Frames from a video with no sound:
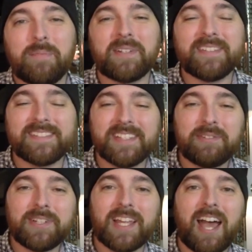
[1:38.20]
But
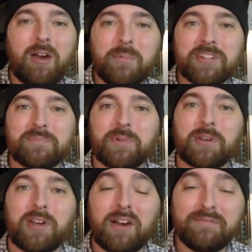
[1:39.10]
considering how much more
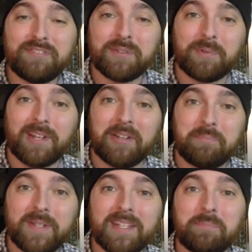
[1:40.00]
comfortable
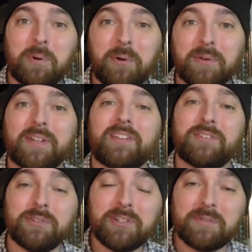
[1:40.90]
I'd be aboard
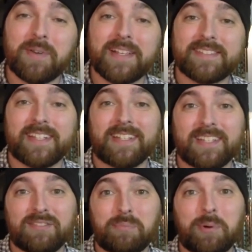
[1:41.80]
during my second
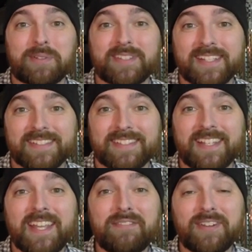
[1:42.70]
liverboard test
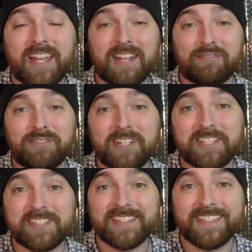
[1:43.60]
if I had a
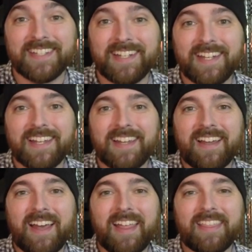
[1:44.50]
fridge,
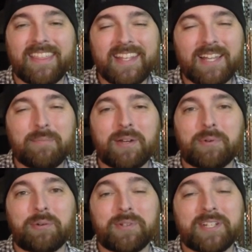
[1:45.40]
I think I might
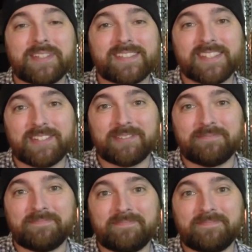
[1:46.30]
want to reconsider.